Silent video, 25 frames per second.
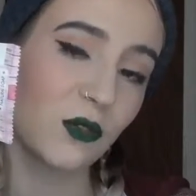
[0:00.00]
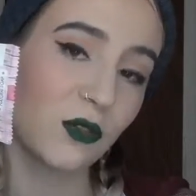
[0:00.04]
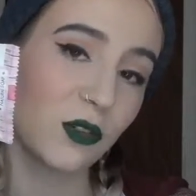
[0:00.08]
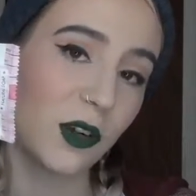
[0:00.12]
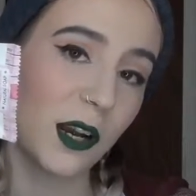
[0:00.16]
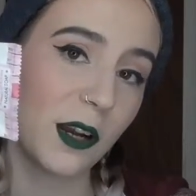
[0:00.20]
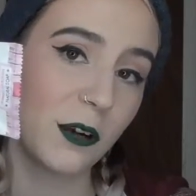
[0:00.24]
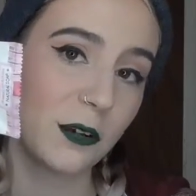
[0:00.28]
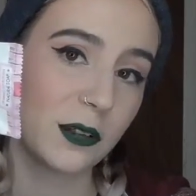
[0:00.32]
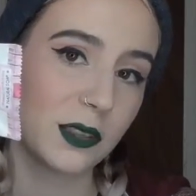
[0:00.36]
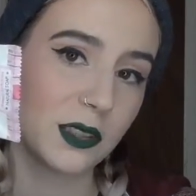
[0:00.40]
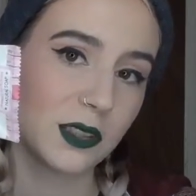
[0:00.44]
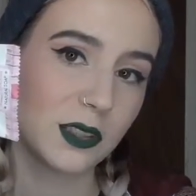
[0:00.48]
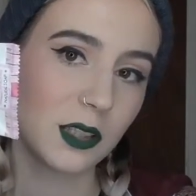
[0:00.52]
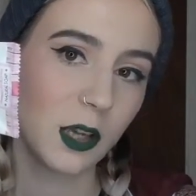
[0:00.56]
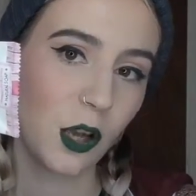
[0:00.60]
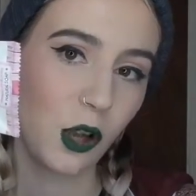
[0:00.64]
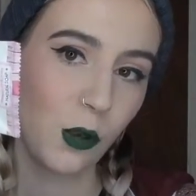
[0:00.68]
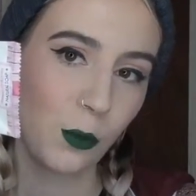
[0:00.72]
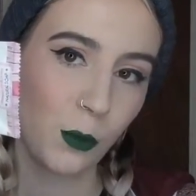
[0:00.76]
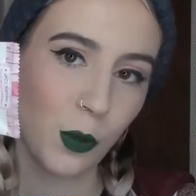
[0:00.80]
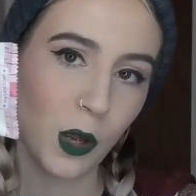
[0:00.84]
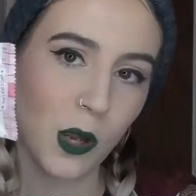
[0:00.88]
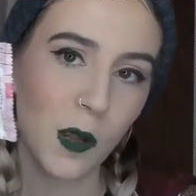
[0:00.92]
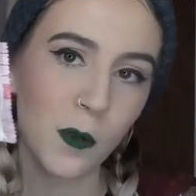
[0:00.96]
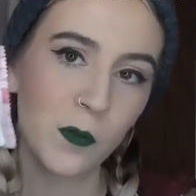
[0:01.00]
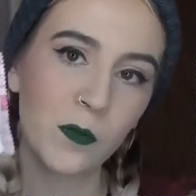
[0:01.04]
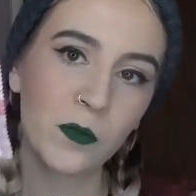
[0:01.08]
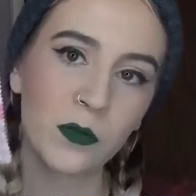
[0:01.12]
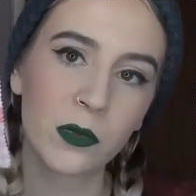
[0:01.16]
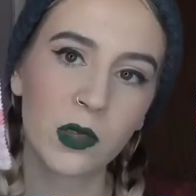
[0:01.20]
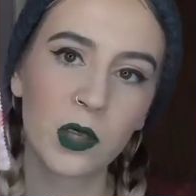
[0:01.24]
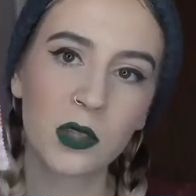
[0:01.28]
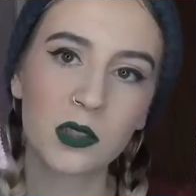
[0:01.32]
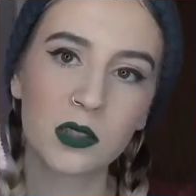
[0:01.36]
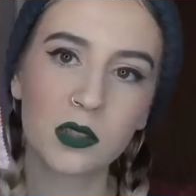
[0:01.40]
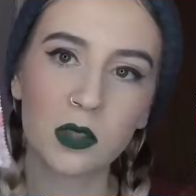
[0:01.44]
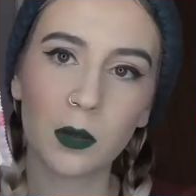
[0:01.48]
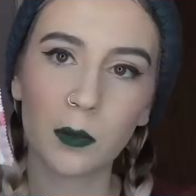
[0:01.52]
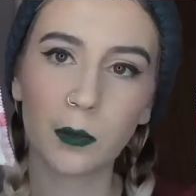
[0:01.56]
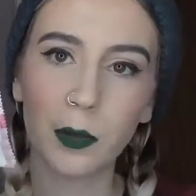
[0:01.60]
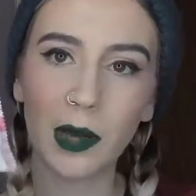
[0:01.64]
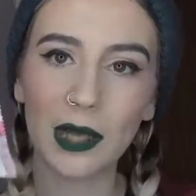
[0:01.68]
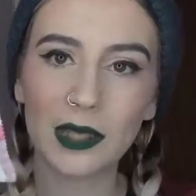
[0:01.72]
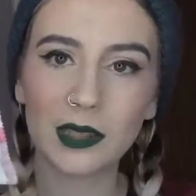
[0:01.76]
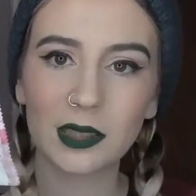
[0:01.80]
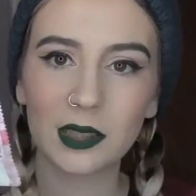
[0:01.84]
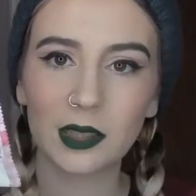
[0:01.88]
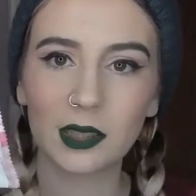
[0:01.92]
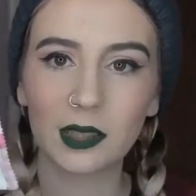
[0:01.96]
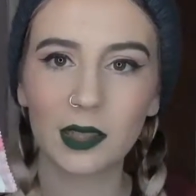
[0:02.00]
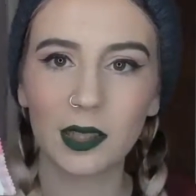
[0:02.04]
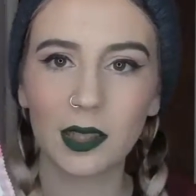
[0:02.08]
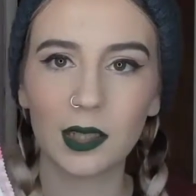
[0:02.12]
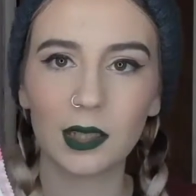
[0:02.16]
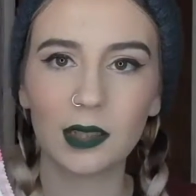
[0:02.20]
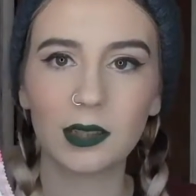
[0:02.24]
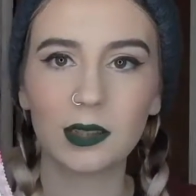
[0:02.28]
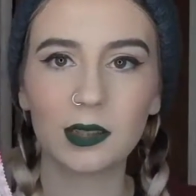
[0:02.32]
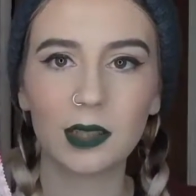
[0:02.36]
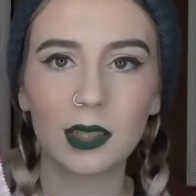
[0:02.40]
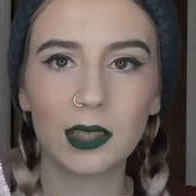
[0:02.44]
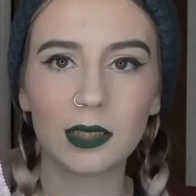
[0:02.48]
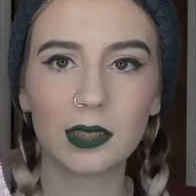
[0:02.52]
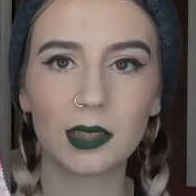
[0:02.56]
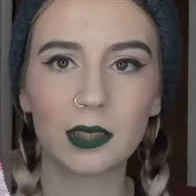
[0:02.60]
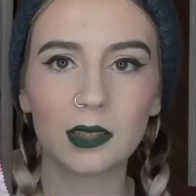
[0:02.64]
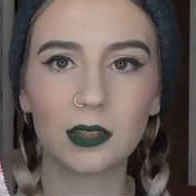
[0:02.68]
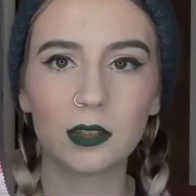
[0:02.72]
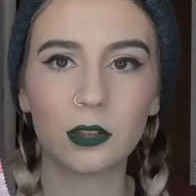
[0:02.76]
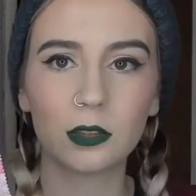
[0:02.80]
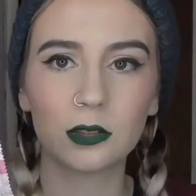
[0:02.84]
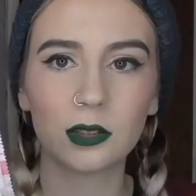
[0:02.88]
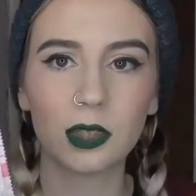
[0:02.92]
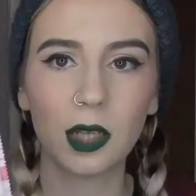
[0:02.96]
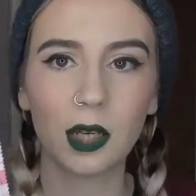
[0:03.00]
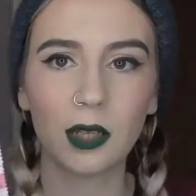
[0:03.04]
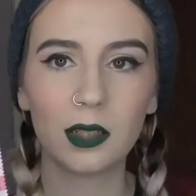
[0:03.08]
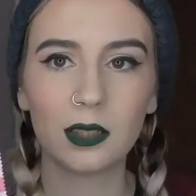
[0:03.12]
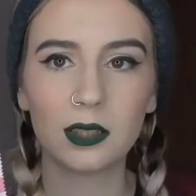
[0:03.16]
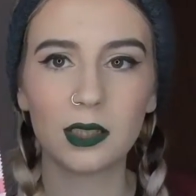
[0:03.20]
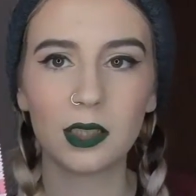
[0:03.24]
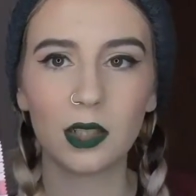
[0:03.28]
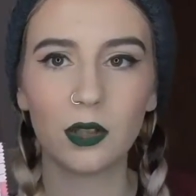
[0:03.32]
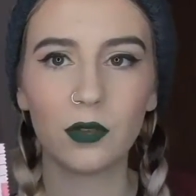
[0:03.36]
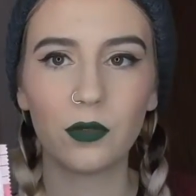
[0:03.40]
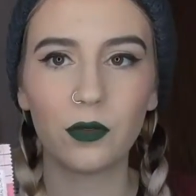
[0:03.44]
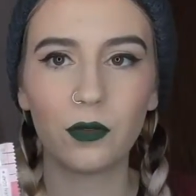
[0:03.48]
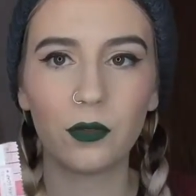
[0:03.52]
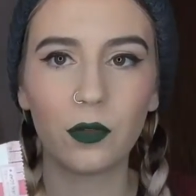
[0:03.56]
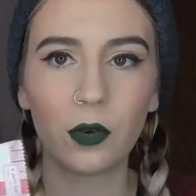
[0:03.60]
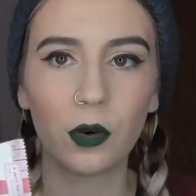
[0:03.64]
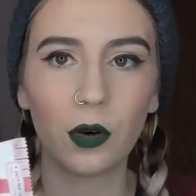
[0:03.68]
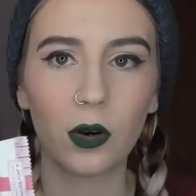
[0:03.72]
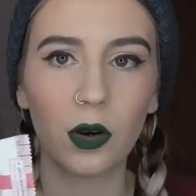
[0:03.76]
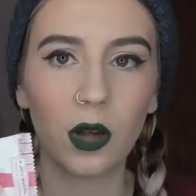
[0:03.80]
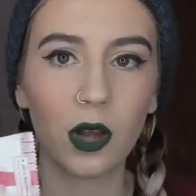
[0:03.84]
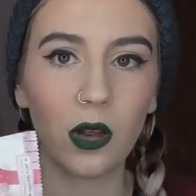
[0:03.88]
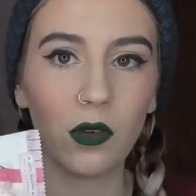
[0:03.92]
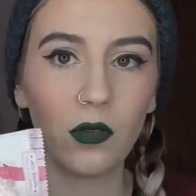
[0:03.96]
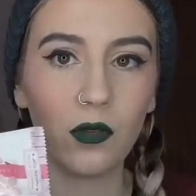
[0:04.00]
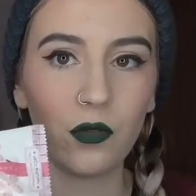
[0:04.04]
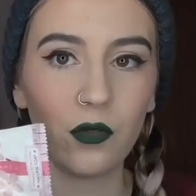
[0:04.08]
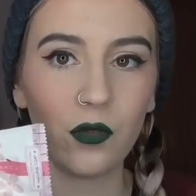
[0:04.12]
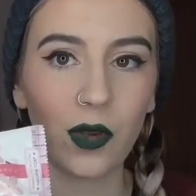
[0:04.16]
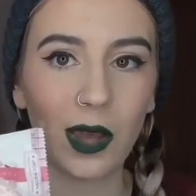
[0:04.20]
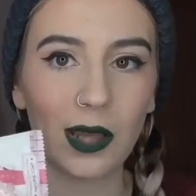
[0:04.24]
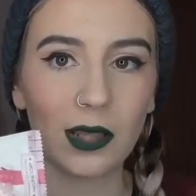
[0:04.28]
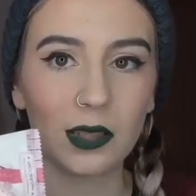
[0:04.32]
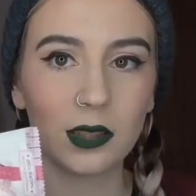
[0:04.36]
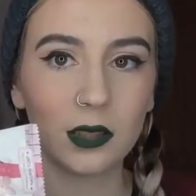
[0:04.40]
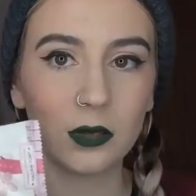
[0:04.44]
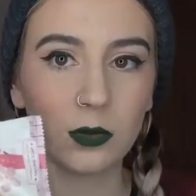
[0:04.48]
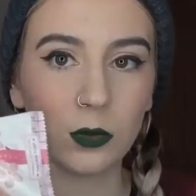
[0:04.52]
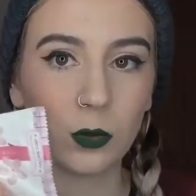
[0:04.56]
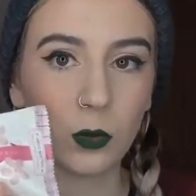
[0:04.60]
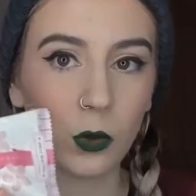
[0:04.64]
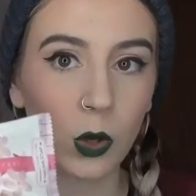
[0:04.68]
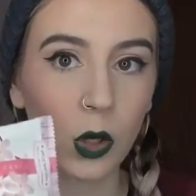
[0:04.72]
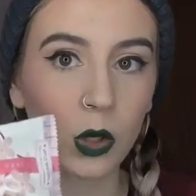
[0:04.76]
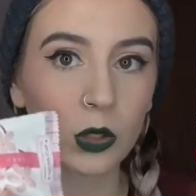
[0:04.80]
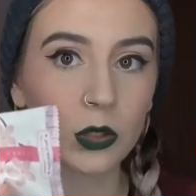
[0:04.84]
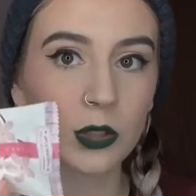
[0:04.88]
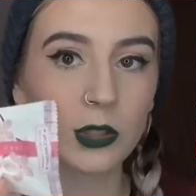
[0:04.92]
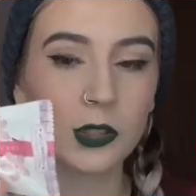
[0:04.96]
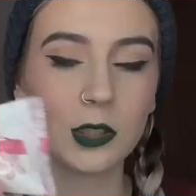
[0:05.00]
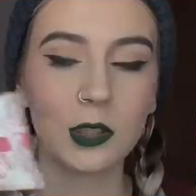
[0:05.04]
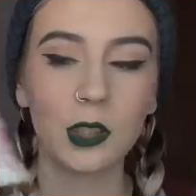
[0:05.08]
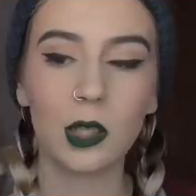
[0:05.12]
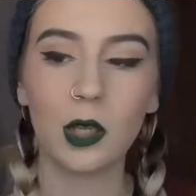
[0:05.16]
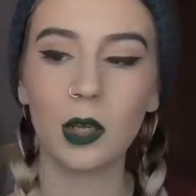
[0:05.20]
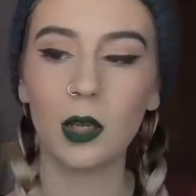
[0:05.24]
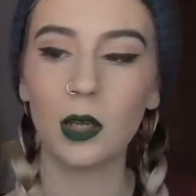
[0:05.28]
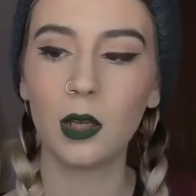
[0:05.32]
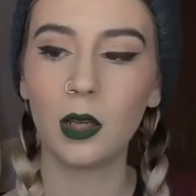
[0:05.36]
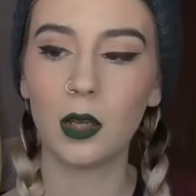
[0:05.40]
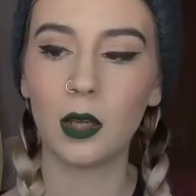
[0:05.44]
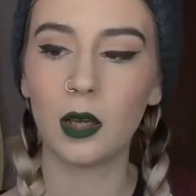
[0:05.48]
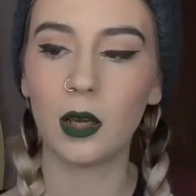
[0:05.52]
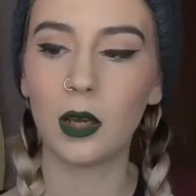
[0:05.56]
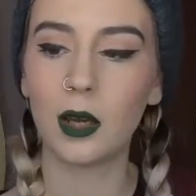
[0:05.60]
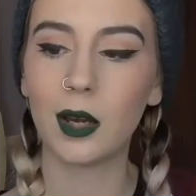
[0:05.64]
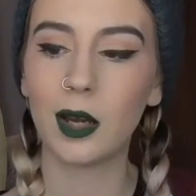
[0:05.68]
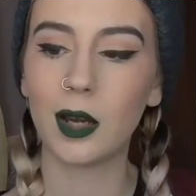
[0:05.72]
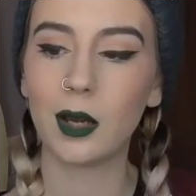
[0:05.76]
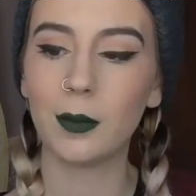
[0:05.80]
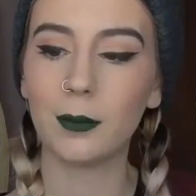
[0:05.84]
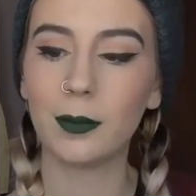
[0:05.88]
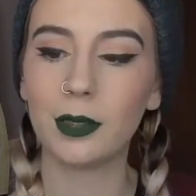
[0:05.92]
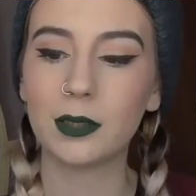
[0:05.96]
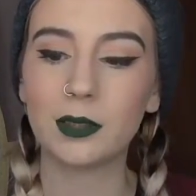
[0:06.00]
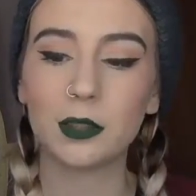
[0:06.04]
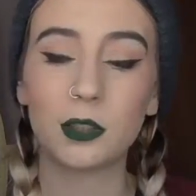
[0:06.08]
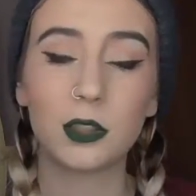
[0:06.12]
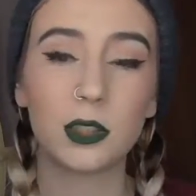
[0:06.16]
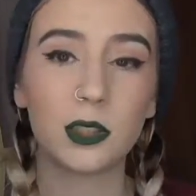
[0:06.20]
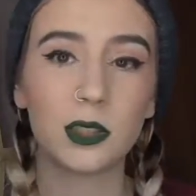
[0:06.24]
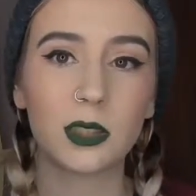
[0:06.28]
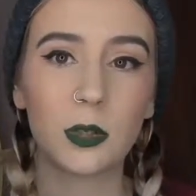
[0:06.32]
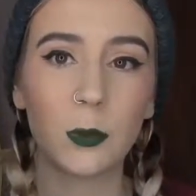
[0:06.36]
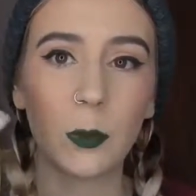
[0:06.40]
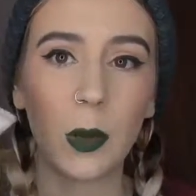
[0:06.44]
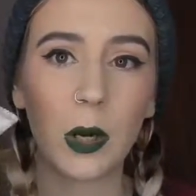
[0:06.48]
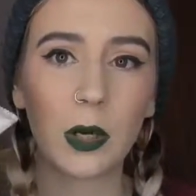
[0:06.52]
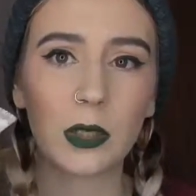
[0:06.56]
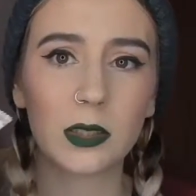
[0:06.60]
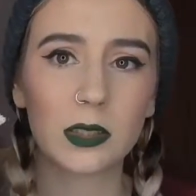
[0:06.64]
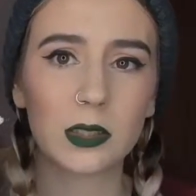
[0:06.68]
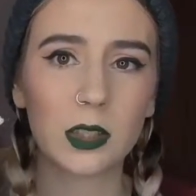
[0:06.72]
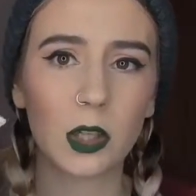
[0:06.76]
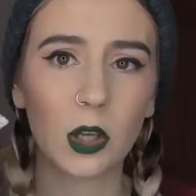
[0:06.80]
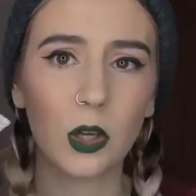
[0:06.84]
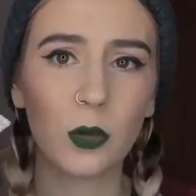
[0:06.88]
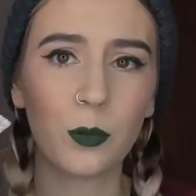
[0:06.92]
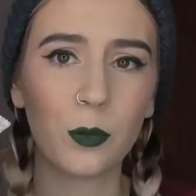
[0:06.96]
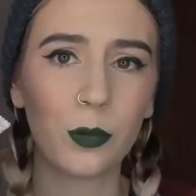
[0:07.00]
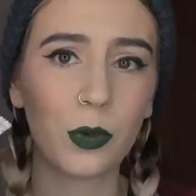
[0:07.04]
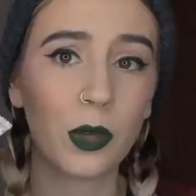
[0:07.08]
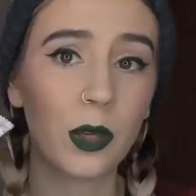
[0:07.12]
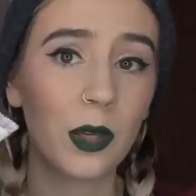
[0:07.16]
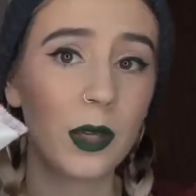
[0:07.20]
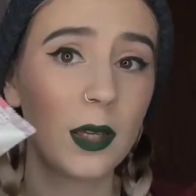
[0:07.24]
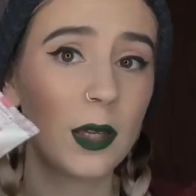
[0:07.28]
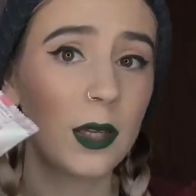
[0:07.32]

and fragrant soap. So basically this is an alternative for a face wash. Um, it's just a bar soap.